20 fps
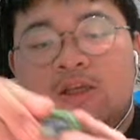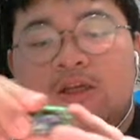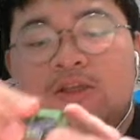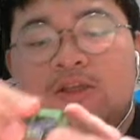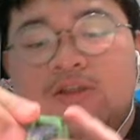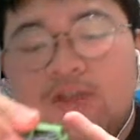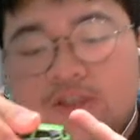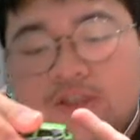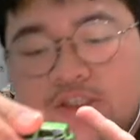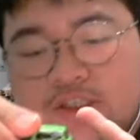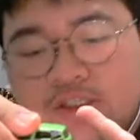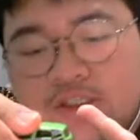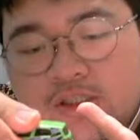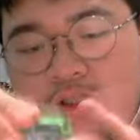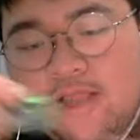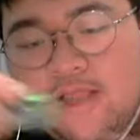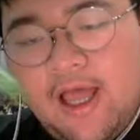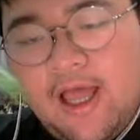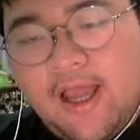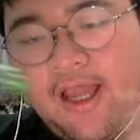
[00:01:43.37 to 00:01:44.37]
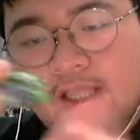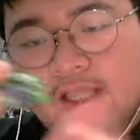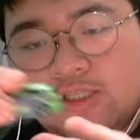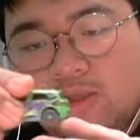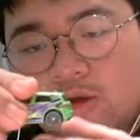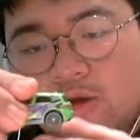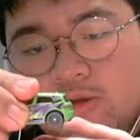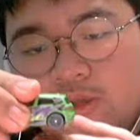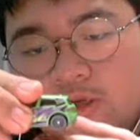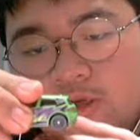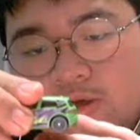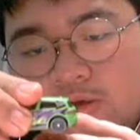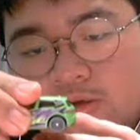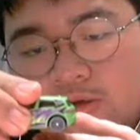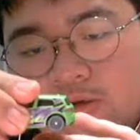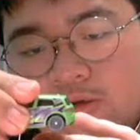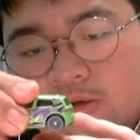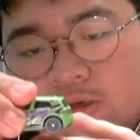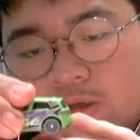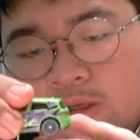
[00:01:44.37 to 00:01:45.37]
just slides on
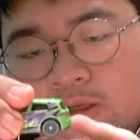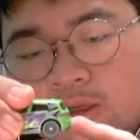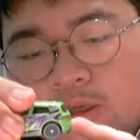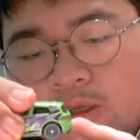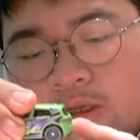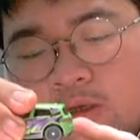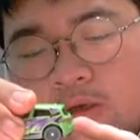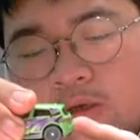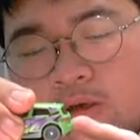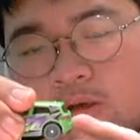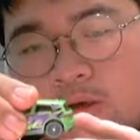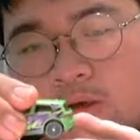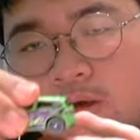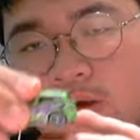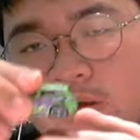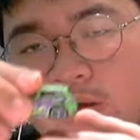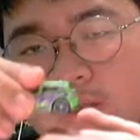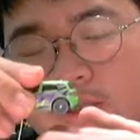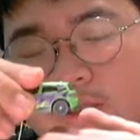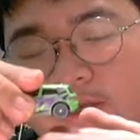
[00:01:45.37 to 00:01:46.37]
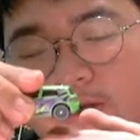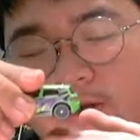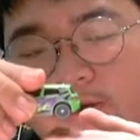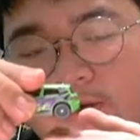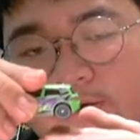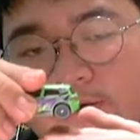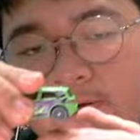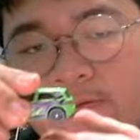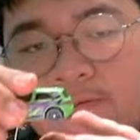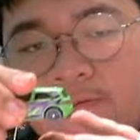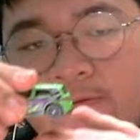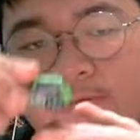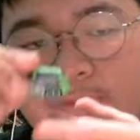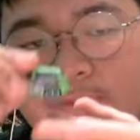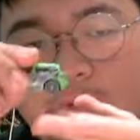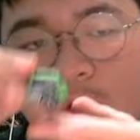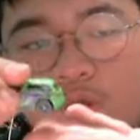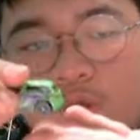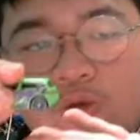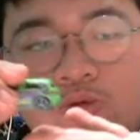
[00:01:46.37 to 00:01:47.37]
the
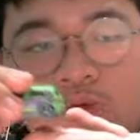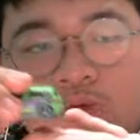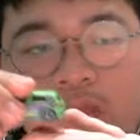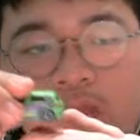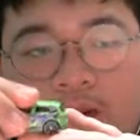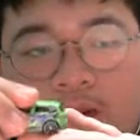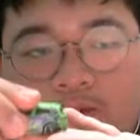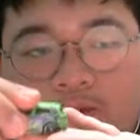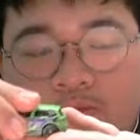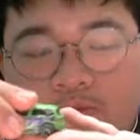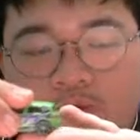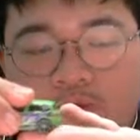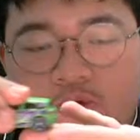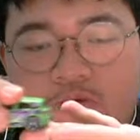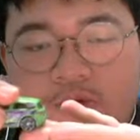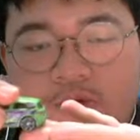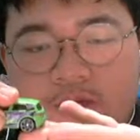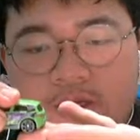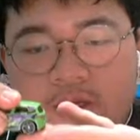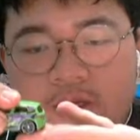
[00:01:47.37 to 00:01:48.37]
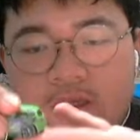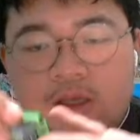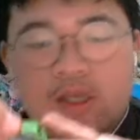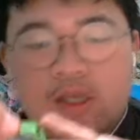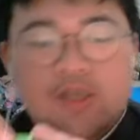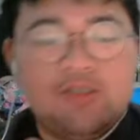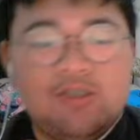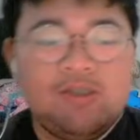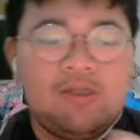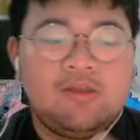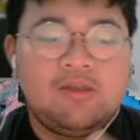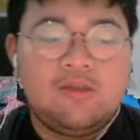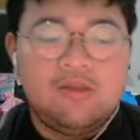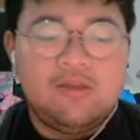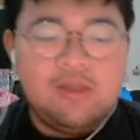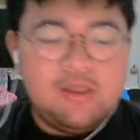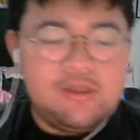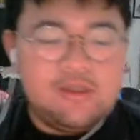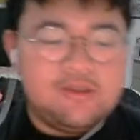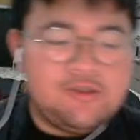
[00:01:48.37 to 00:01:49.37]
road without moving. It
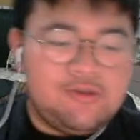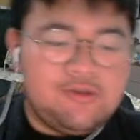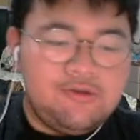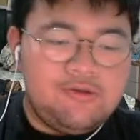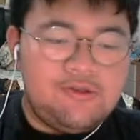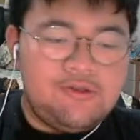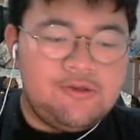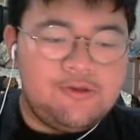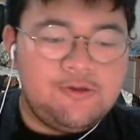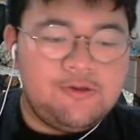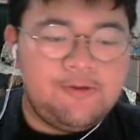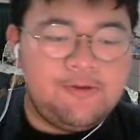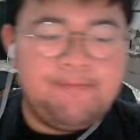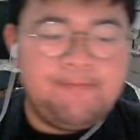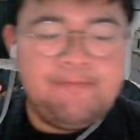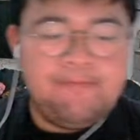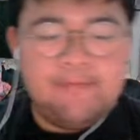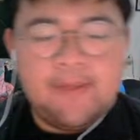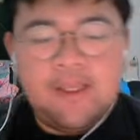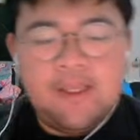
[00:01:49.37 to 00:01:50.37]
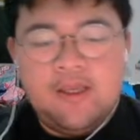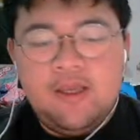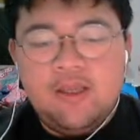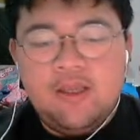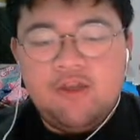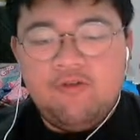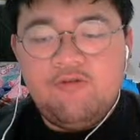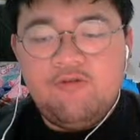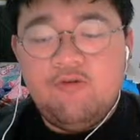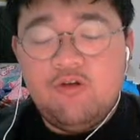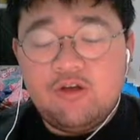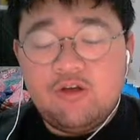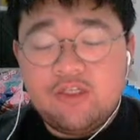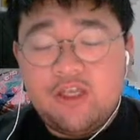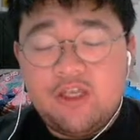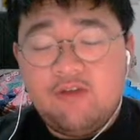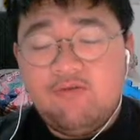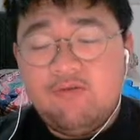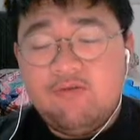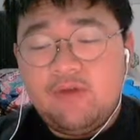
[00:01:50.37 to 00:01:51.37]
is due to the force
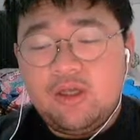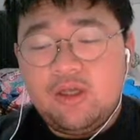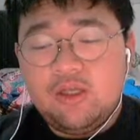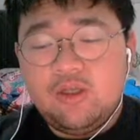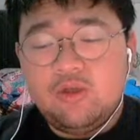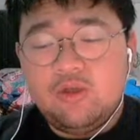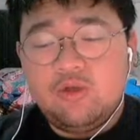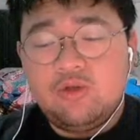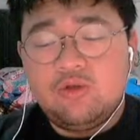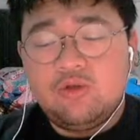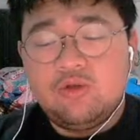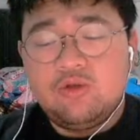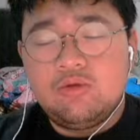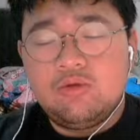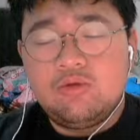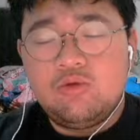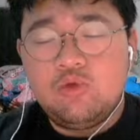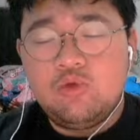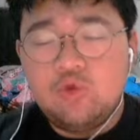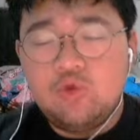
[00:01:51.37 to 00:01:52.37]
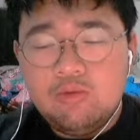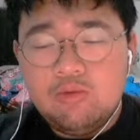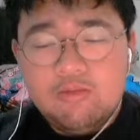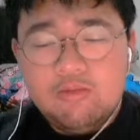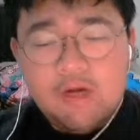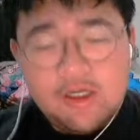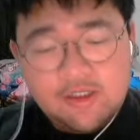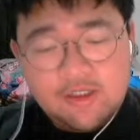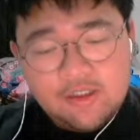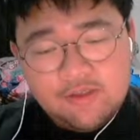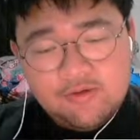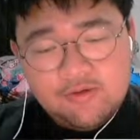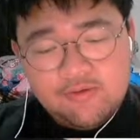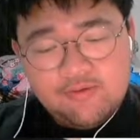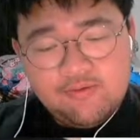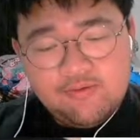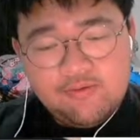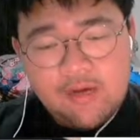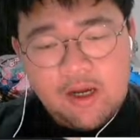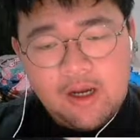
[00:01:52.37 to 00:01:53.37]
having too much
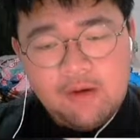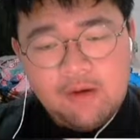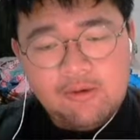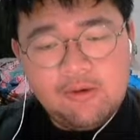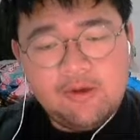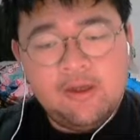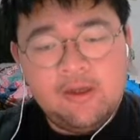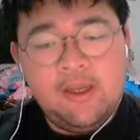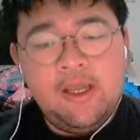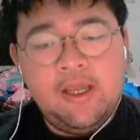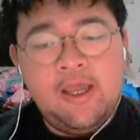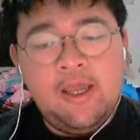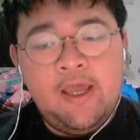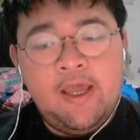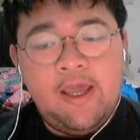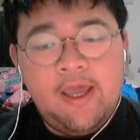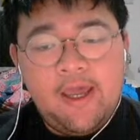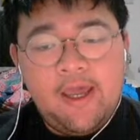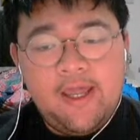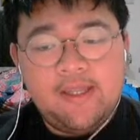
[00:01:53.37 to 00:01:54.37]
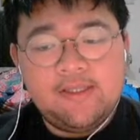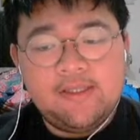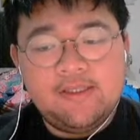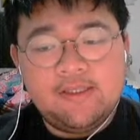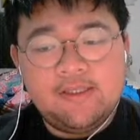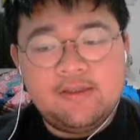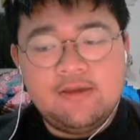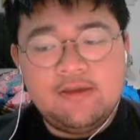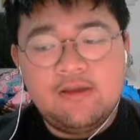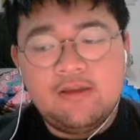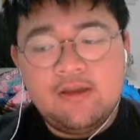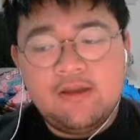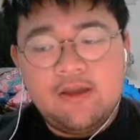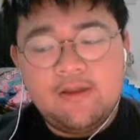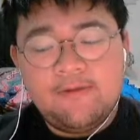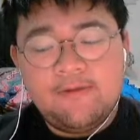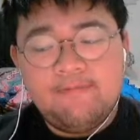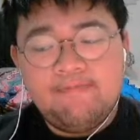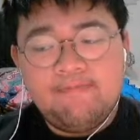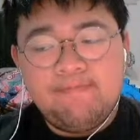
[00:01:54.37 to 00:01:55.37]
power, hence it cannot
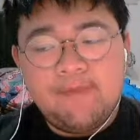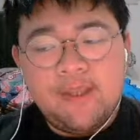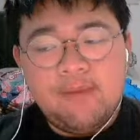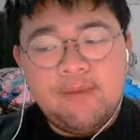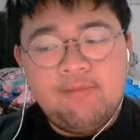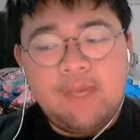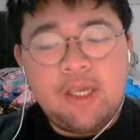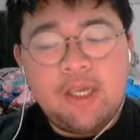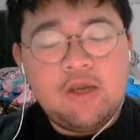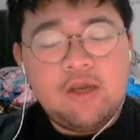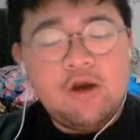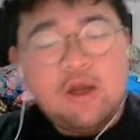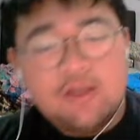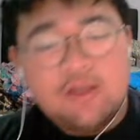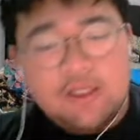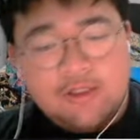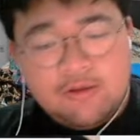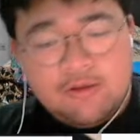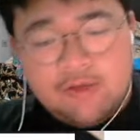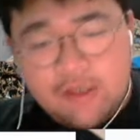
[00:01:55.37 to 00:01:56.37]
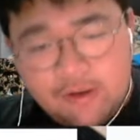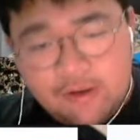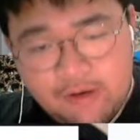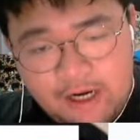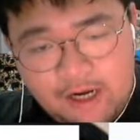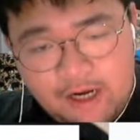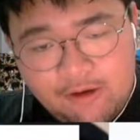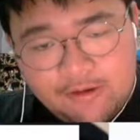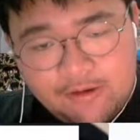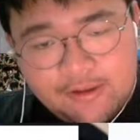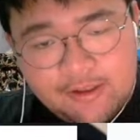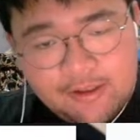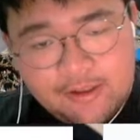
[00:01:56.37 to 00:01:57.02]
make contact to the ground.